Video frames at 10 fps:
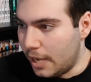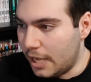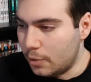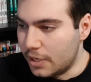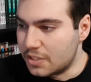
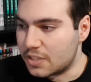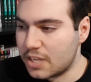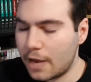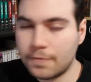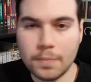anyways,
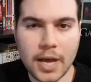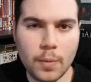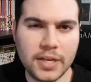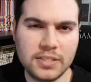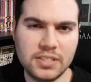aside from that,
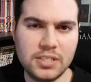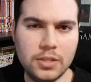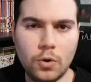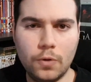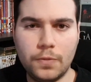we get to see
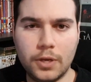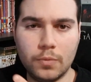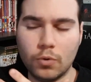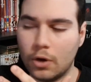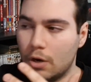the whole thing
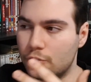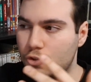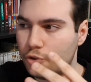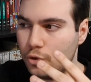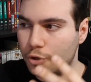with regards
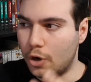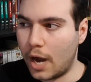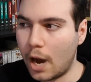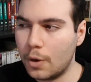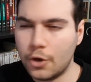to, you know,
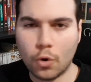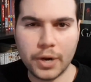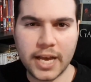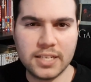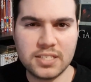how
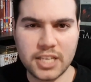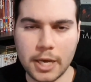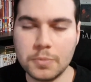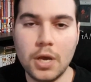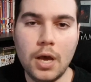Hiyori had
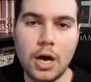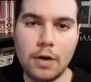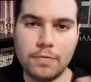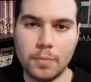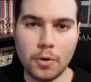escaped
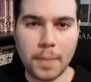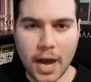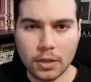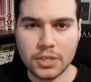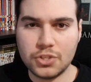from her
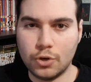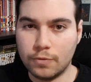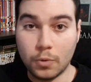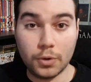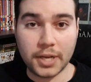palace, you know,
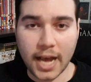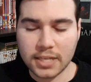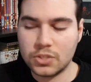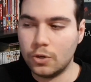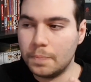from Odin
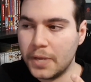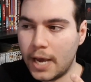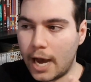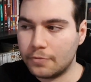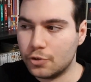Castle
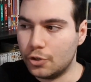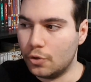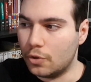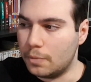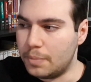after, you know,
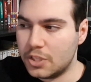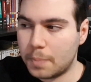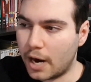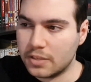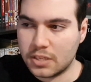the like, beast
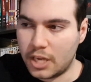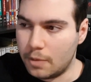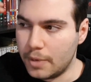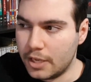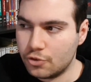pirates that
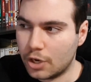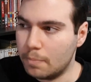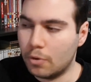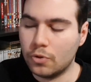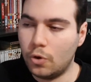came in and tried to
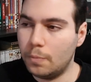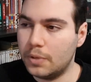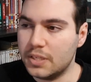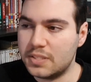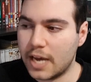burn the whole
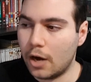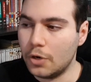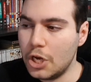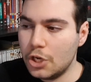place down.